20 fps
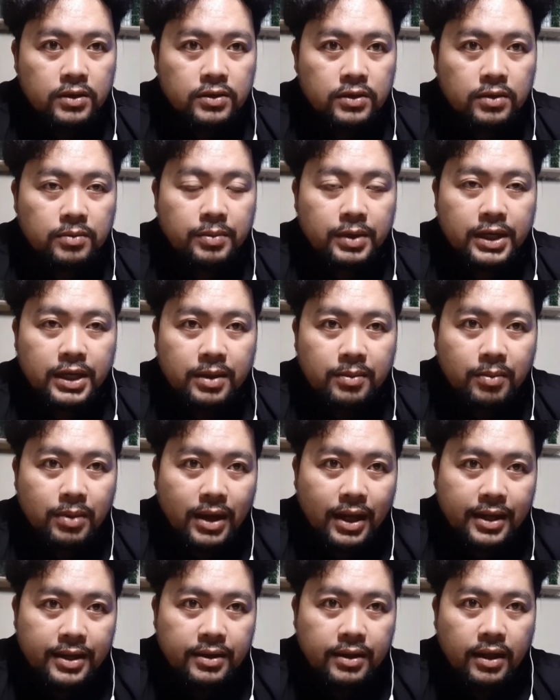should be
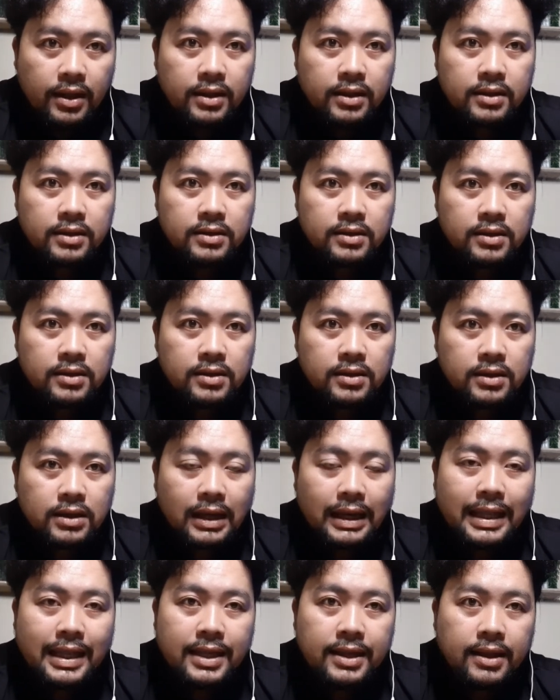debrided and
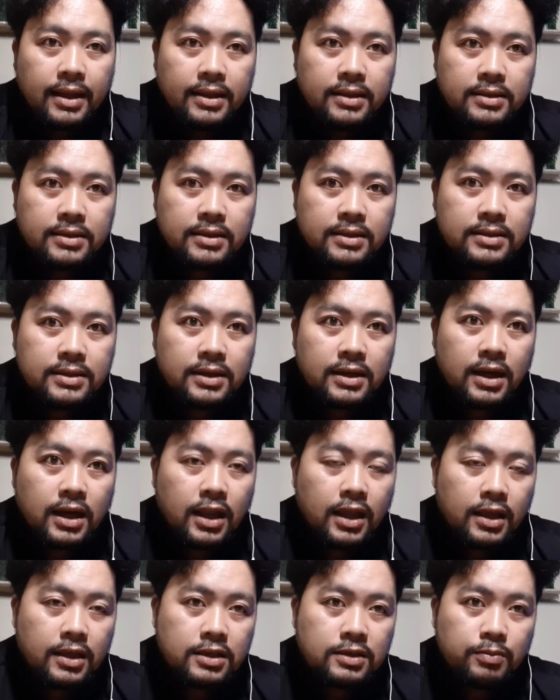cleaned and
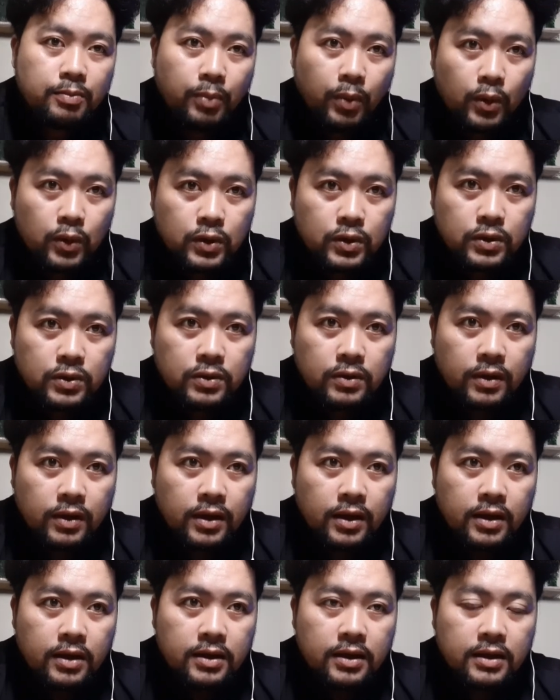surgically exposed.
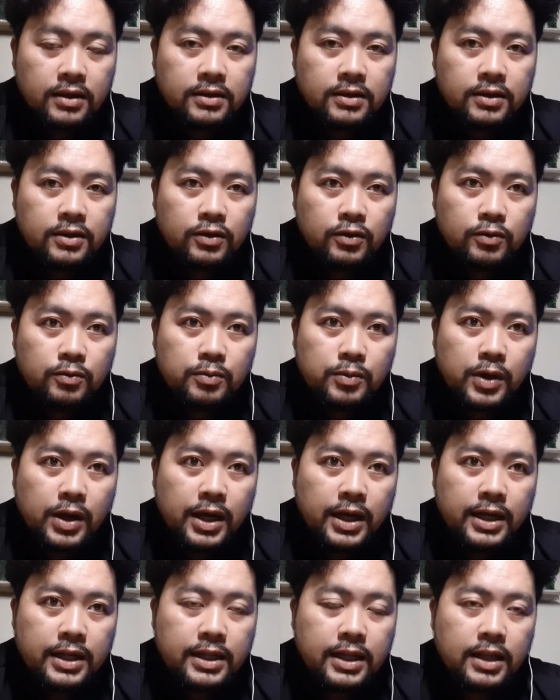Kasi yung
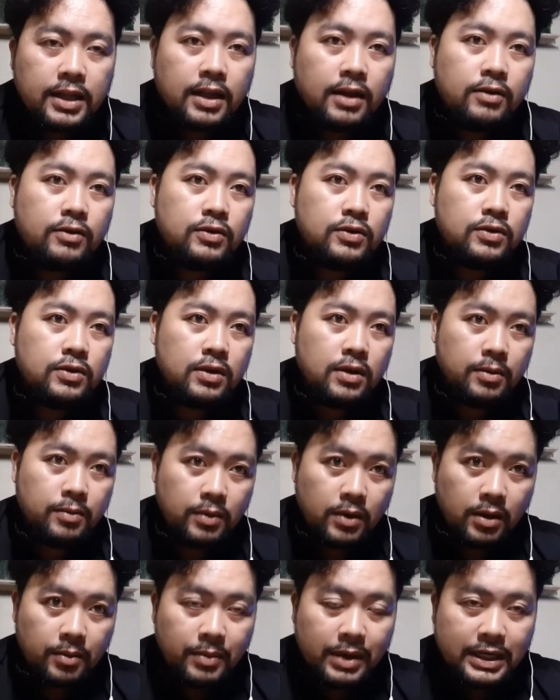mga tetanus na
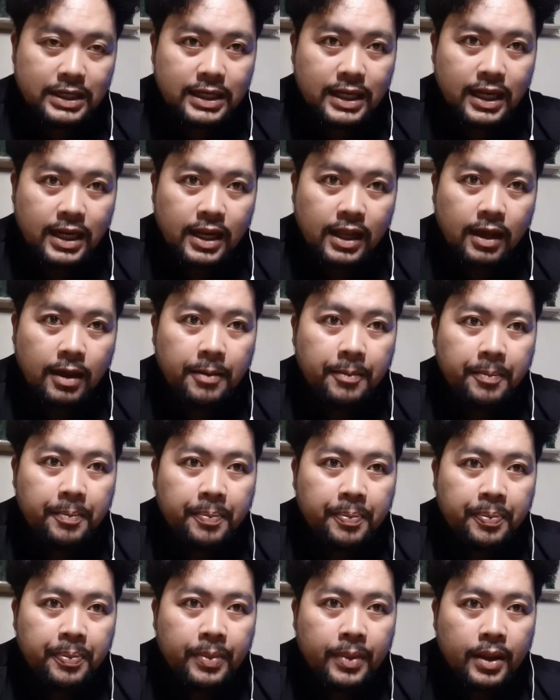mga bacteria,
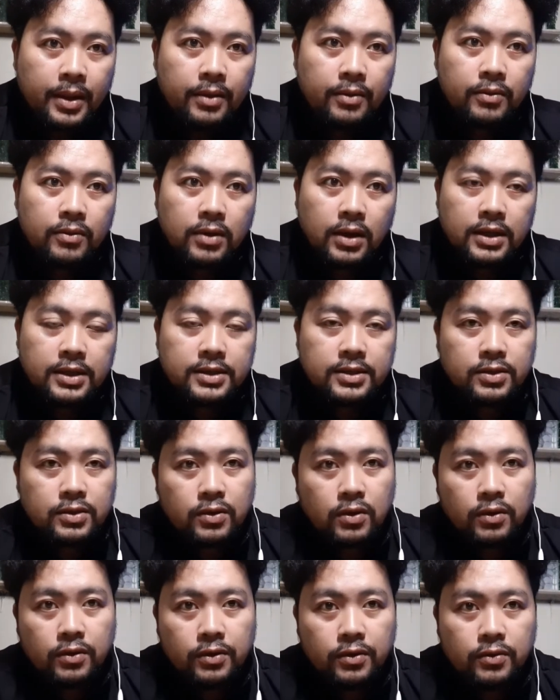
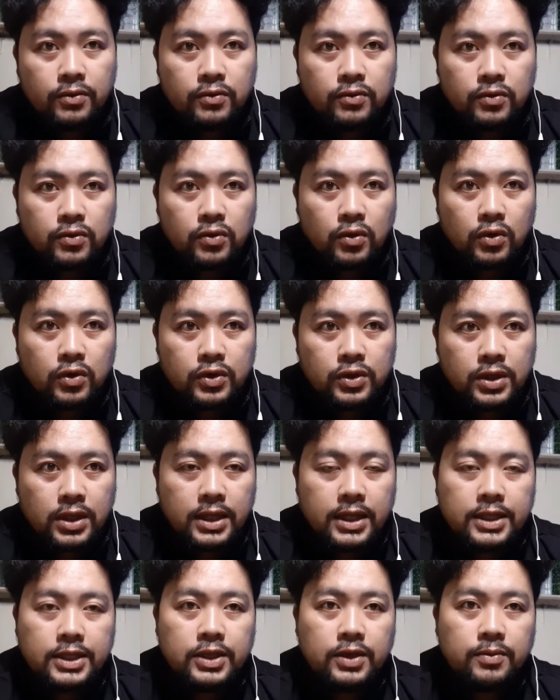yung
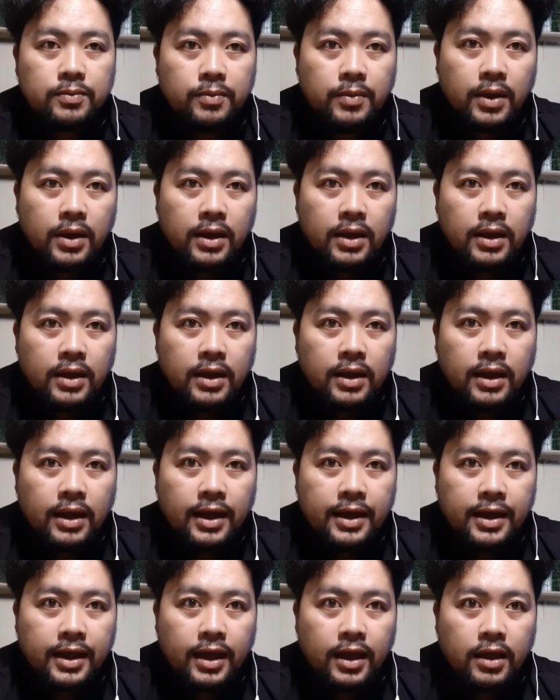Clostridium
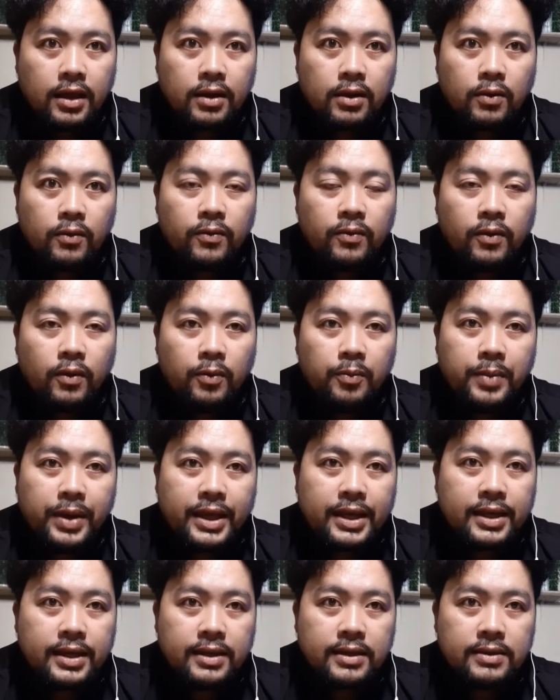ay
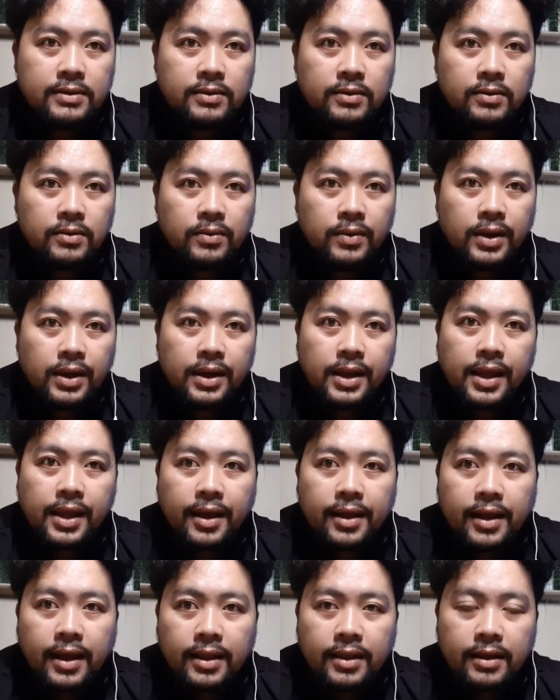aerophobic. So when they
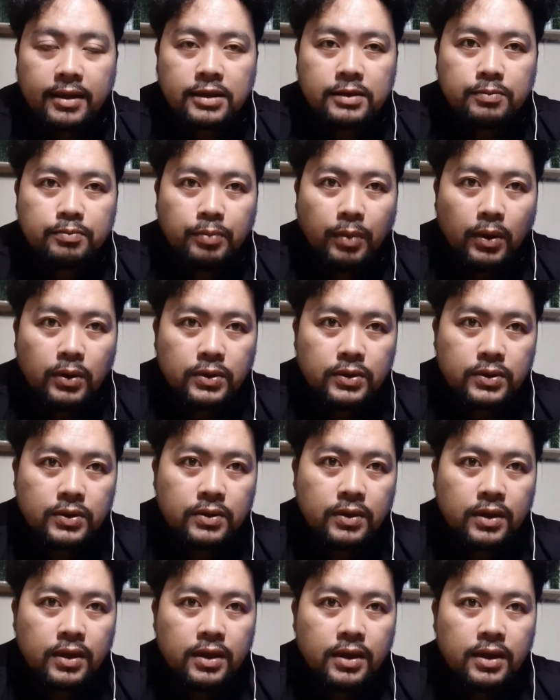get exposed
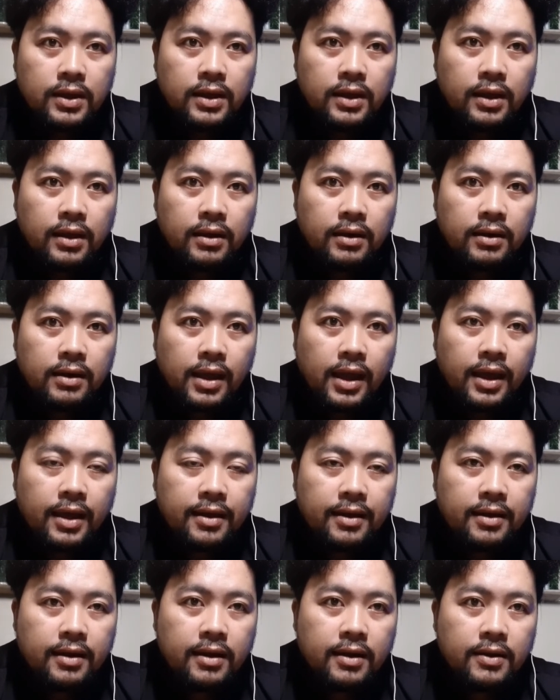in
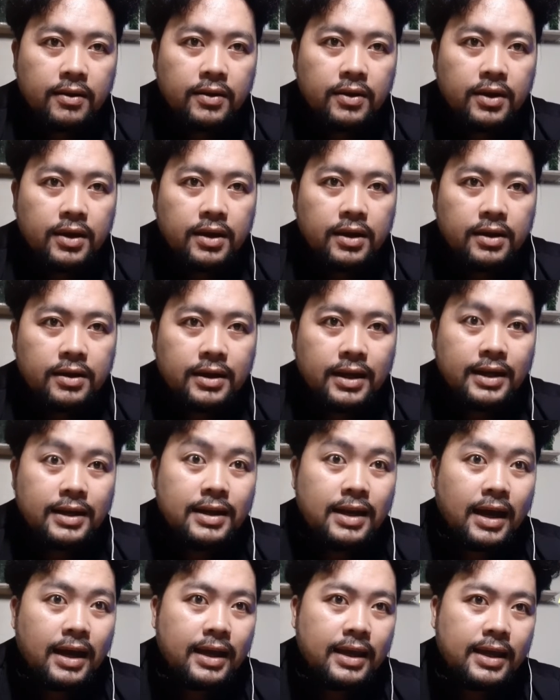air, they
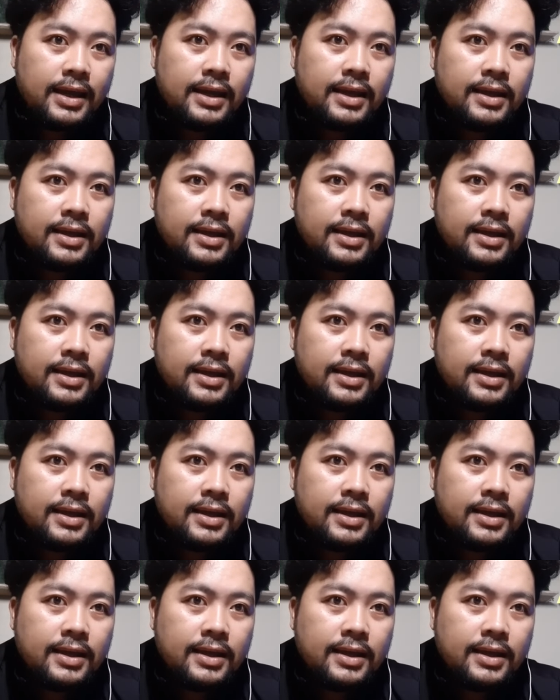die.